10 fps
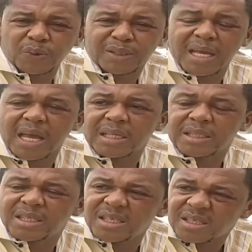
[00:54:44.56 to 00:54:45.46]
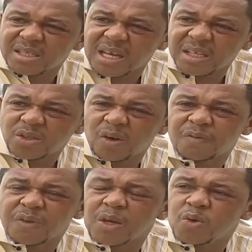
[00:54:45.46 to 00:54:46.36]
was the existence
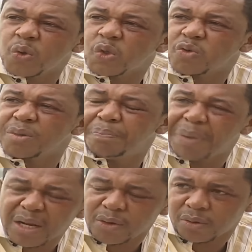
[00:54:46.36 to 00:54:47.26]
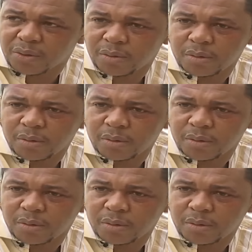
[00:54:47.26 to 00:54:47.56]
of the youth rebellion.